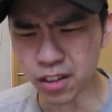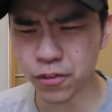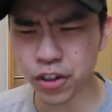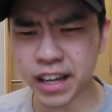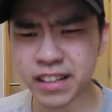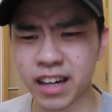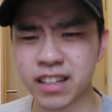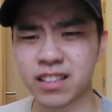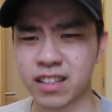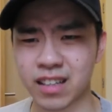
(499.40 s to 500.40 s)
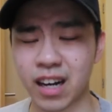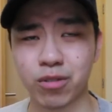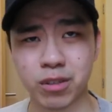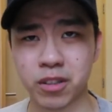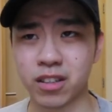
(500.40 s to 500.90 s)
for the entire 6
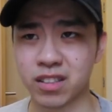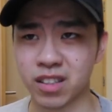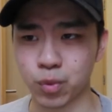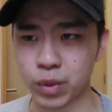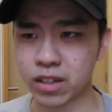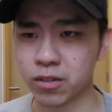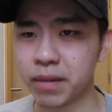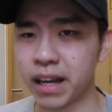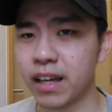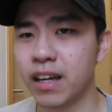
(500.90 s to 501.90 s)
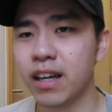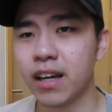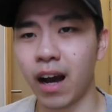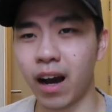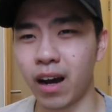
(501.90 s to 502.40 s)
hours because it's just Weedle, but
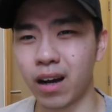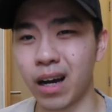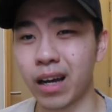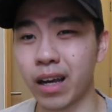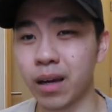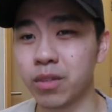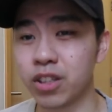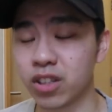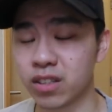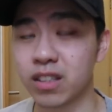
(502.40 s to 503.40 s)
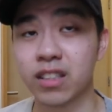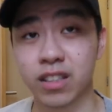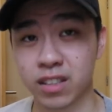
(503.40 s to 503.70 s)
uh, I am interested in the